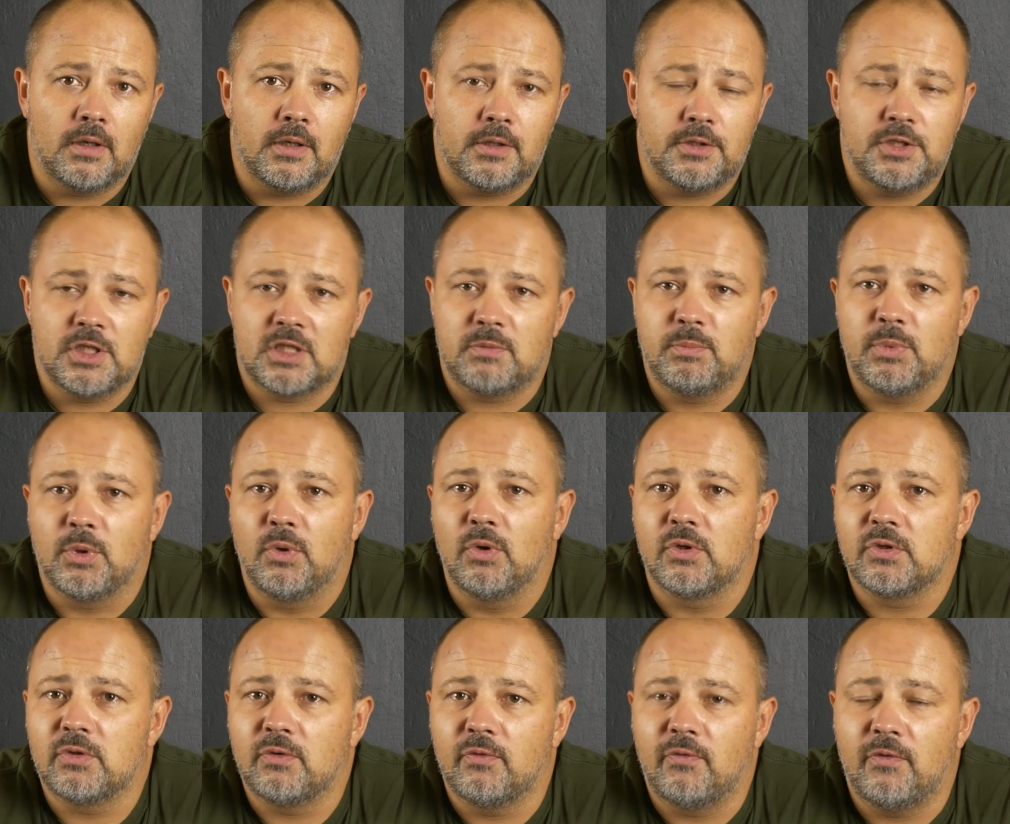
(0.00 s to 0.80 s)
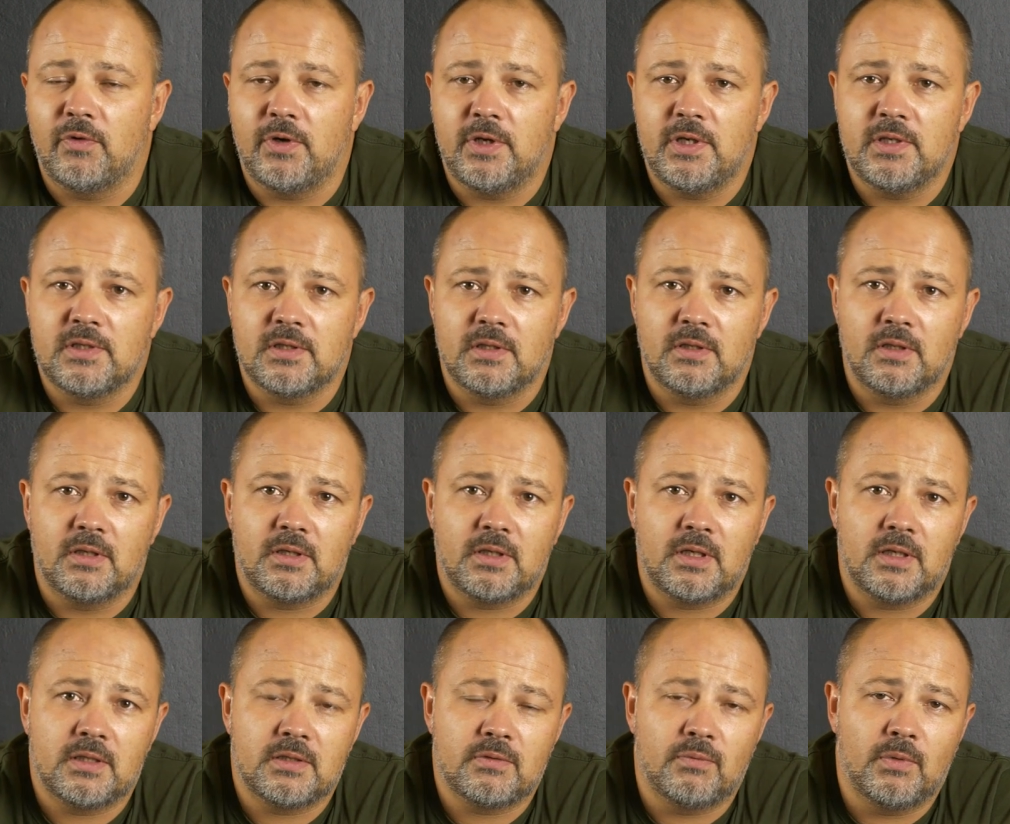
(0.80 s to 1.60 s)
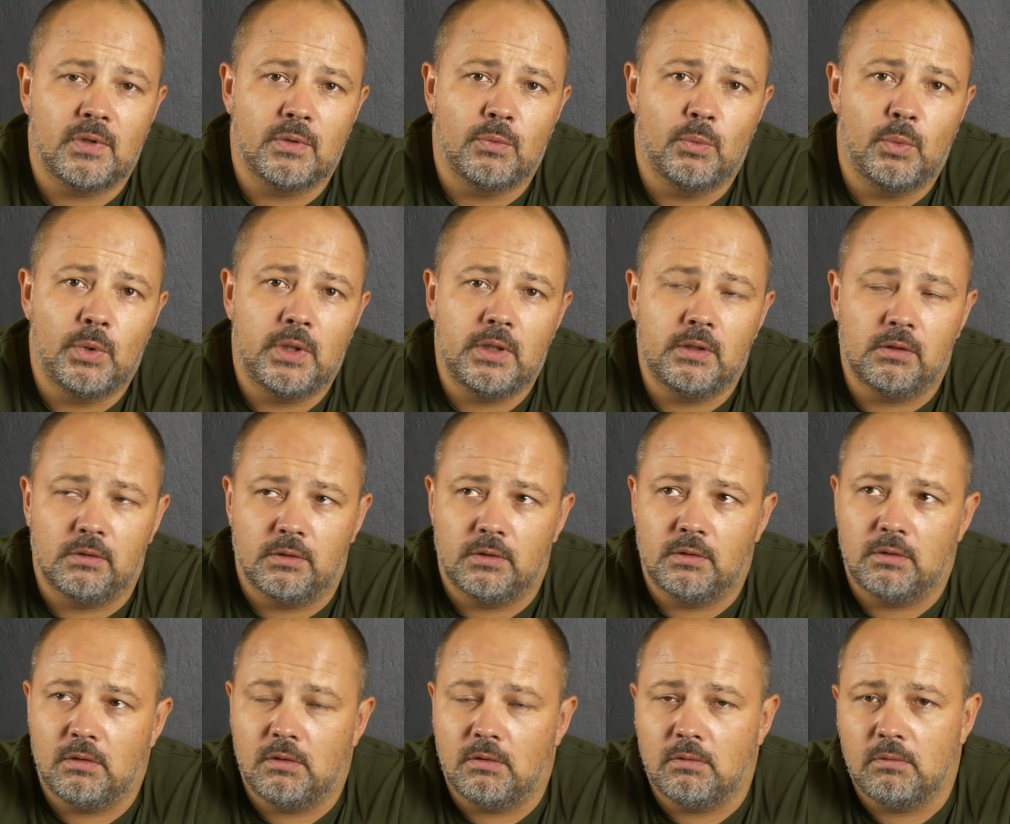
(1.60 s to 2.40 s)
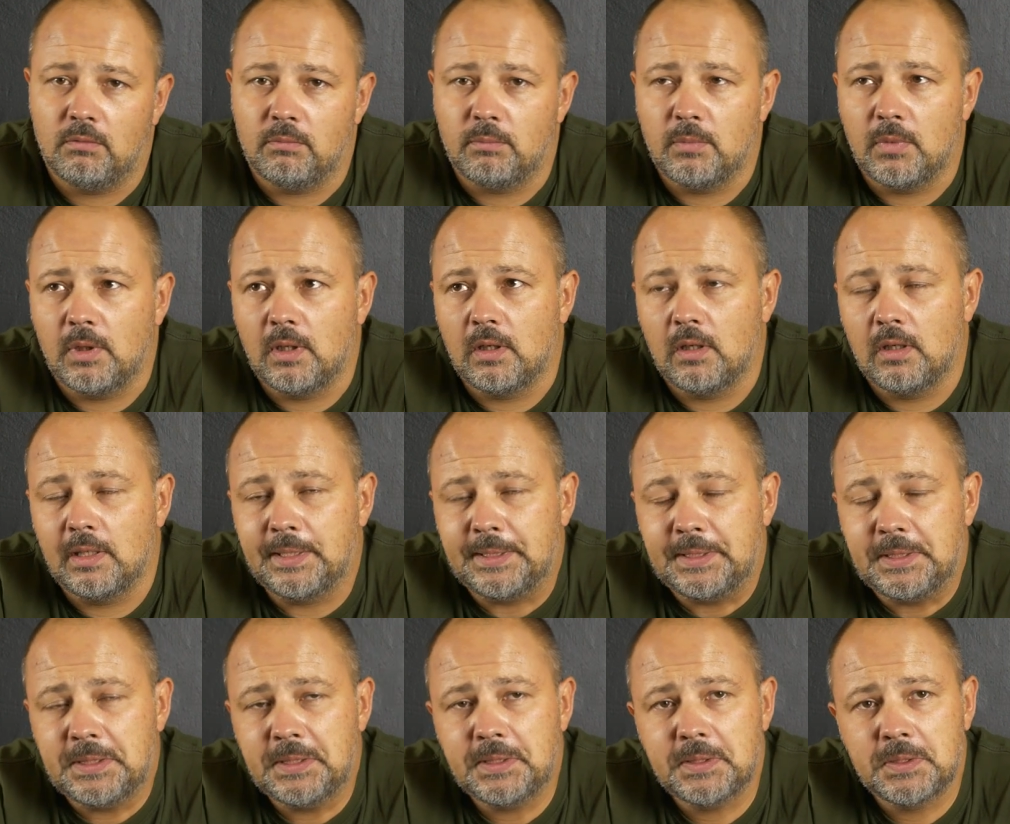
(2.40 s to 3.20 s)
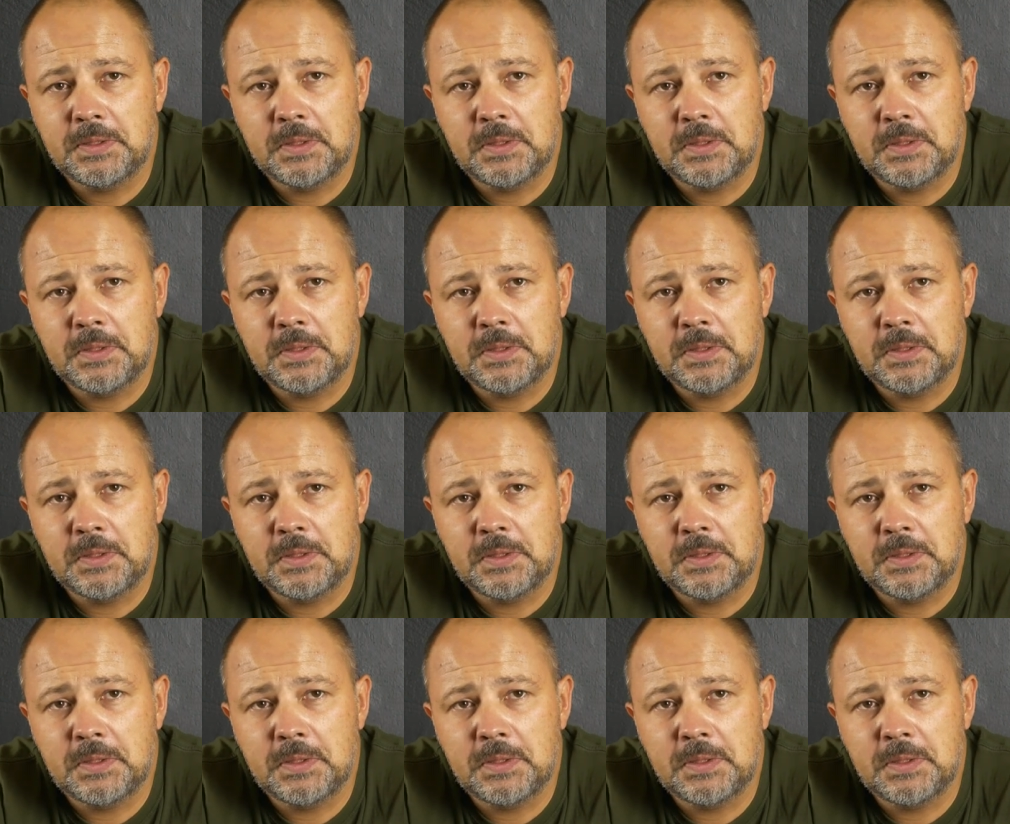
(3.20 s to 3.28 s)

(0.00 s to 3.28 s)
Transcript: just because of the reason it has one wheel, but